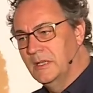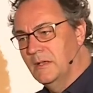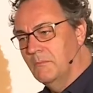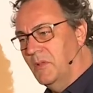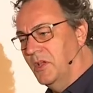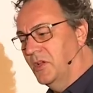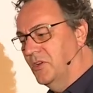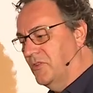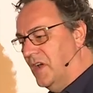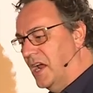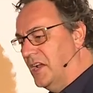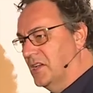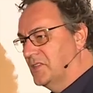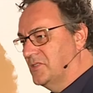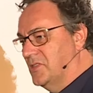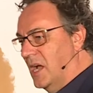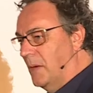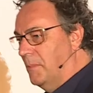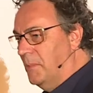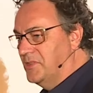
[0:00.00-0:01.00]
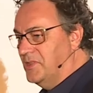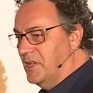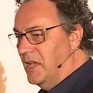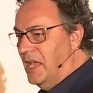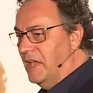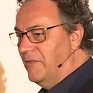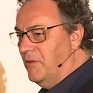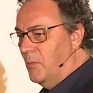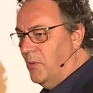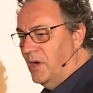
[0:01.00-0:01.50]
mean, great examples are
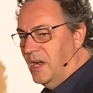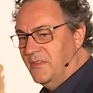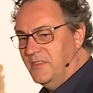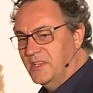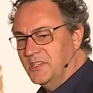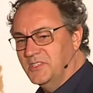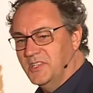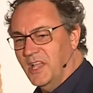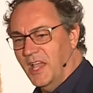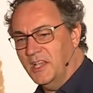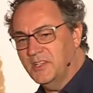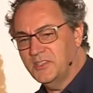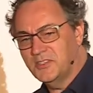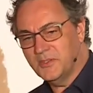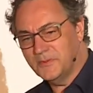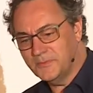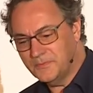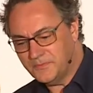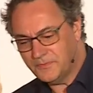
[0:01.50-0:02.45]
everywhere these days.